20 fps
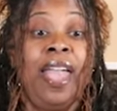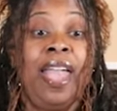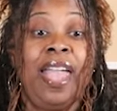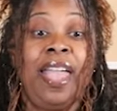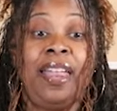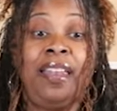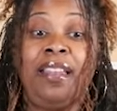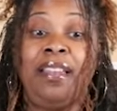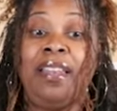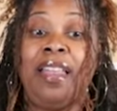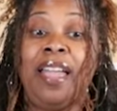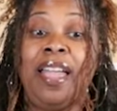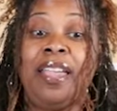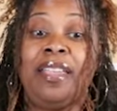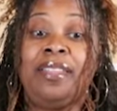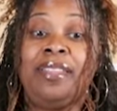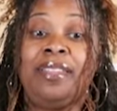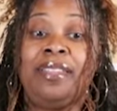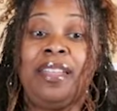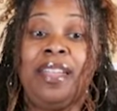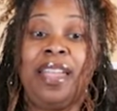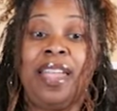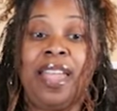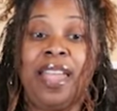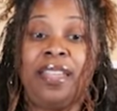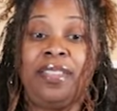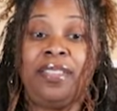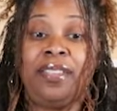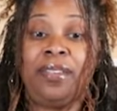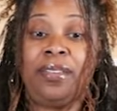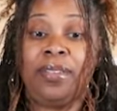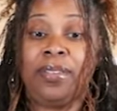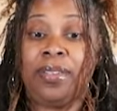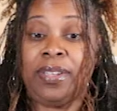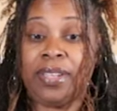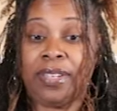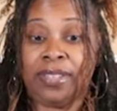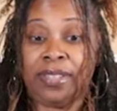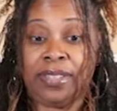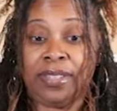analyze the ethical
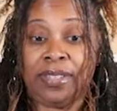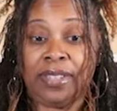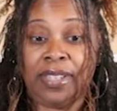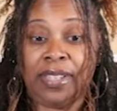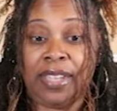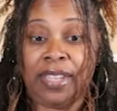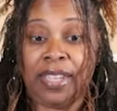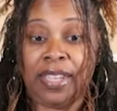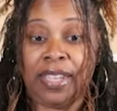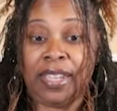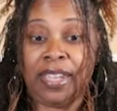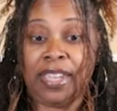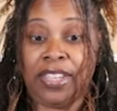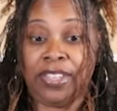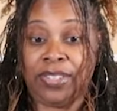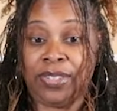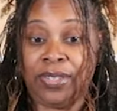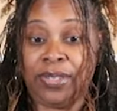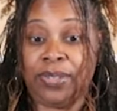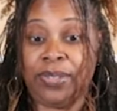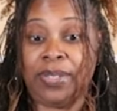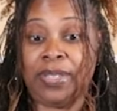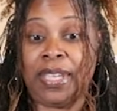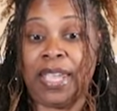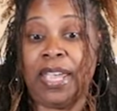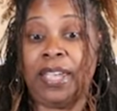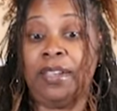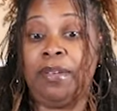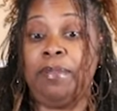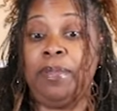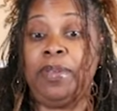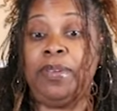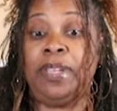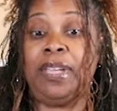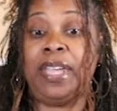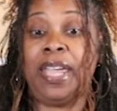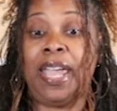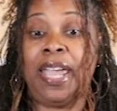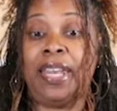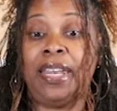issues in
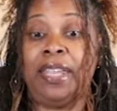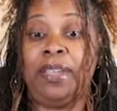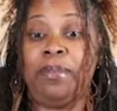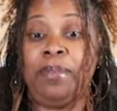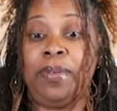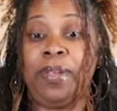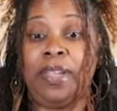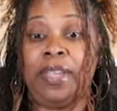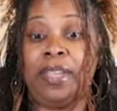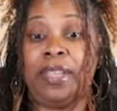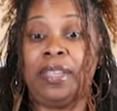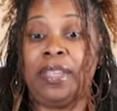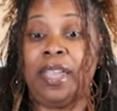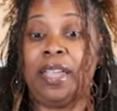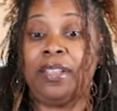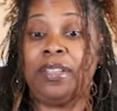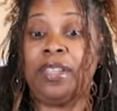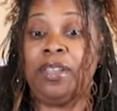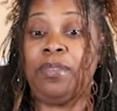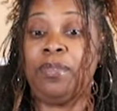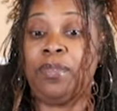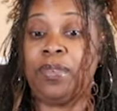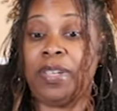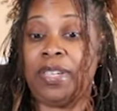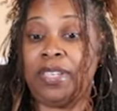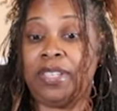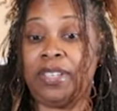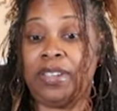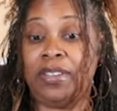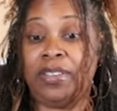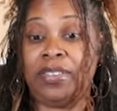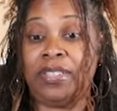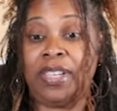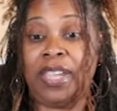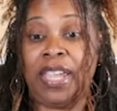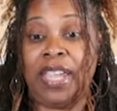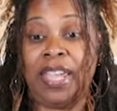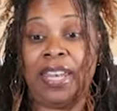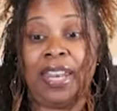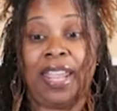communicating when conducting research
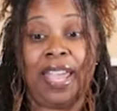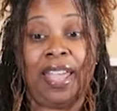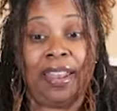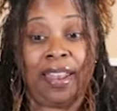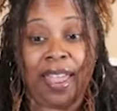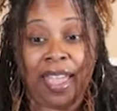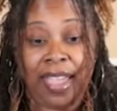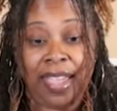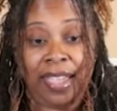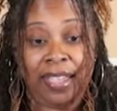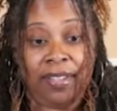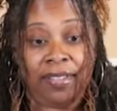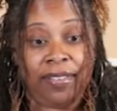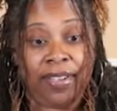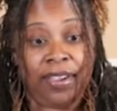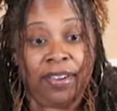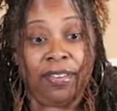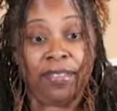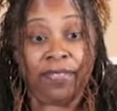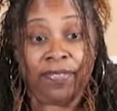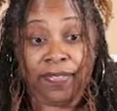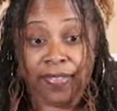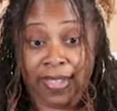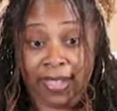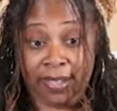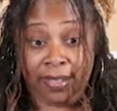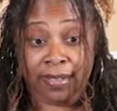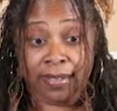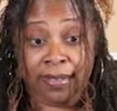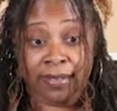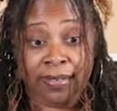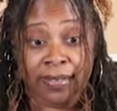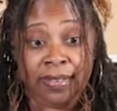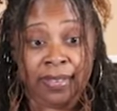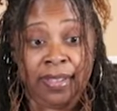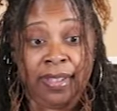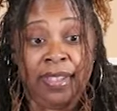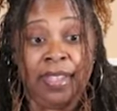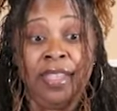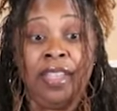in allied healthcare field,
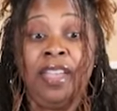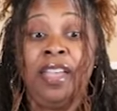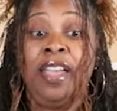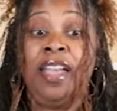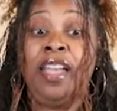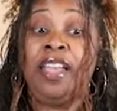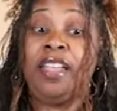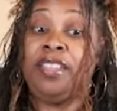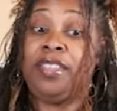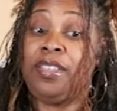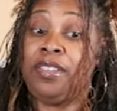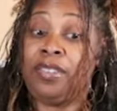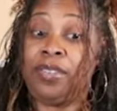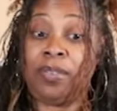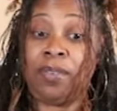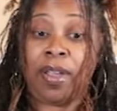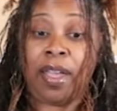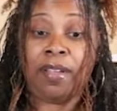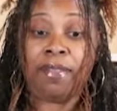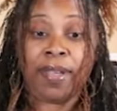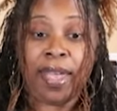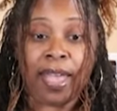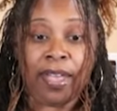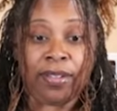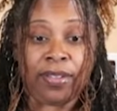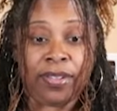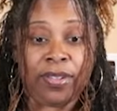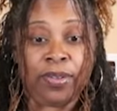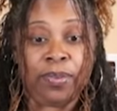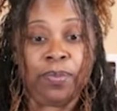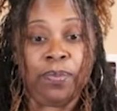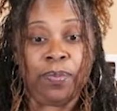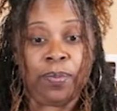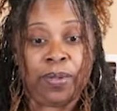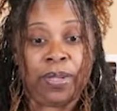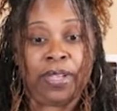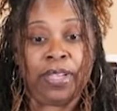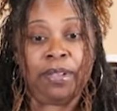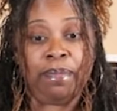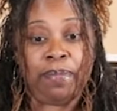describe how you
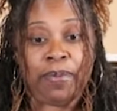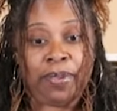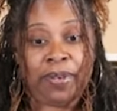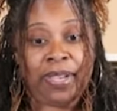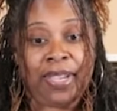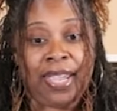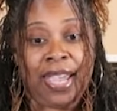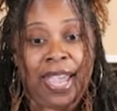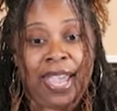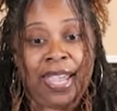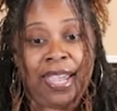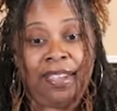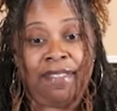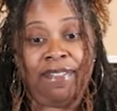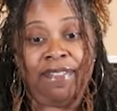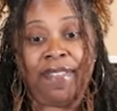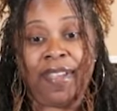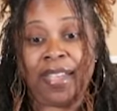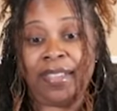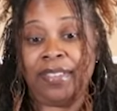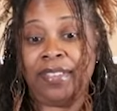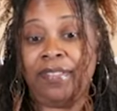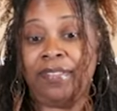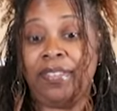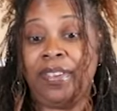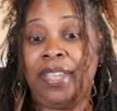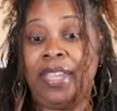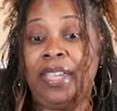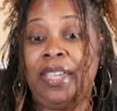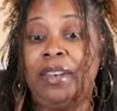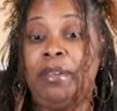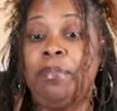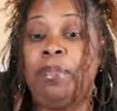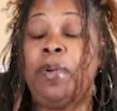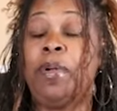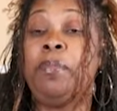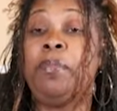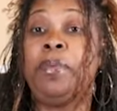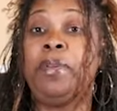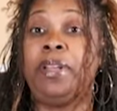would communicate effectively and
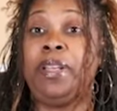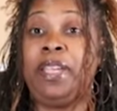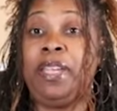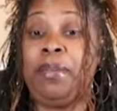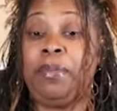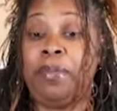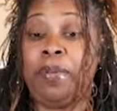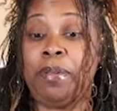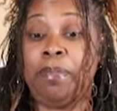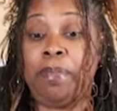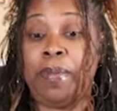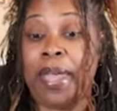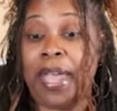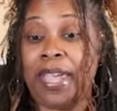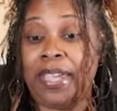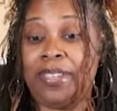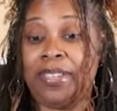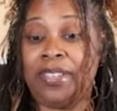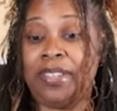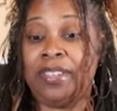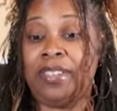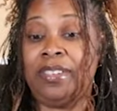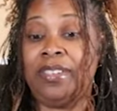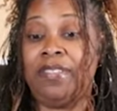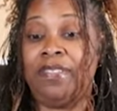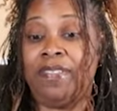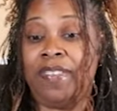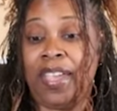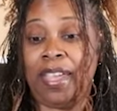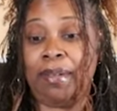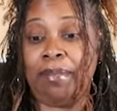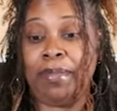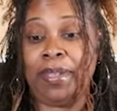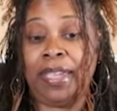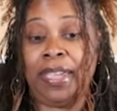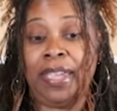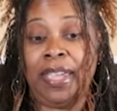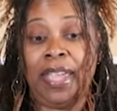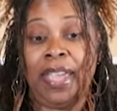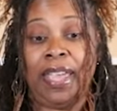appropriately with patients,
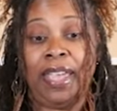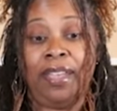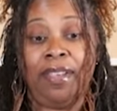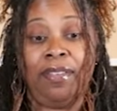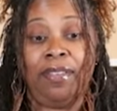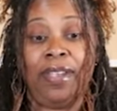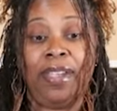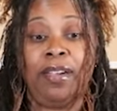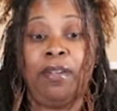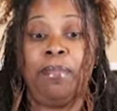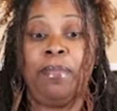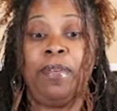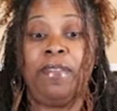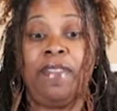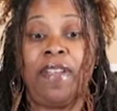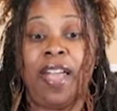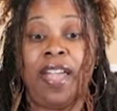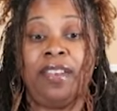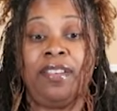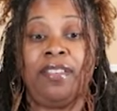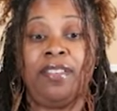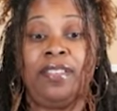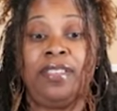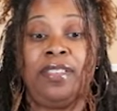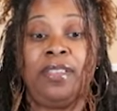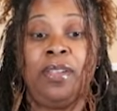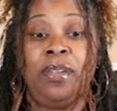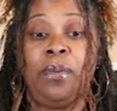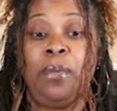family, healthcare providers